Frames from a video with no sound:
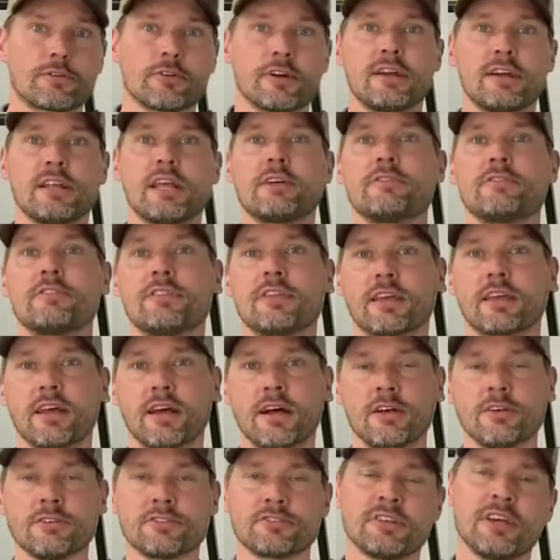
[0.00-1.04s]
great, everything
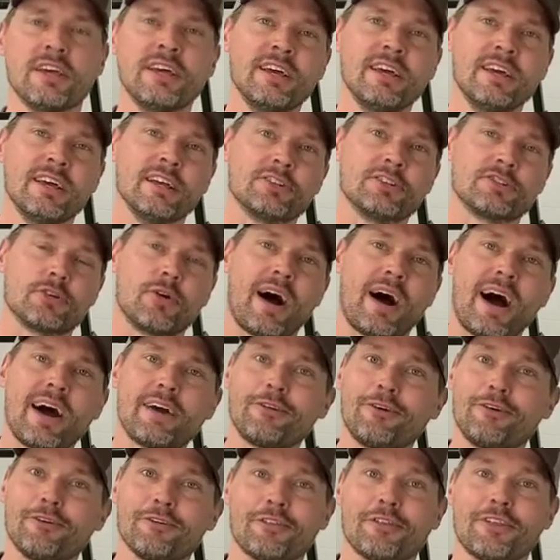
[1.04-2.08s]
else. So I
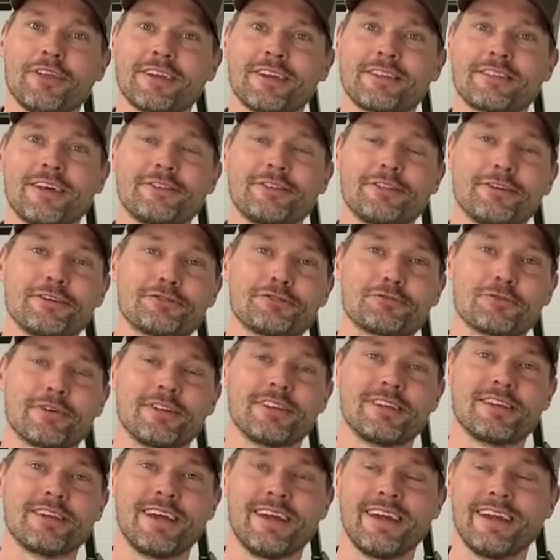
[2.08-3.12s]
don't think that there's
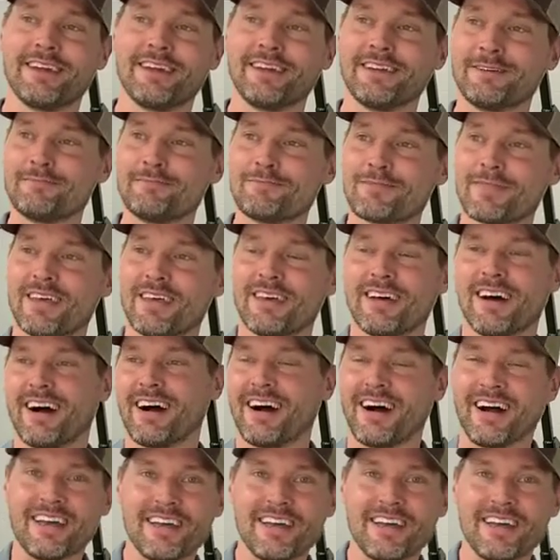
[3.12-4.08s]
really a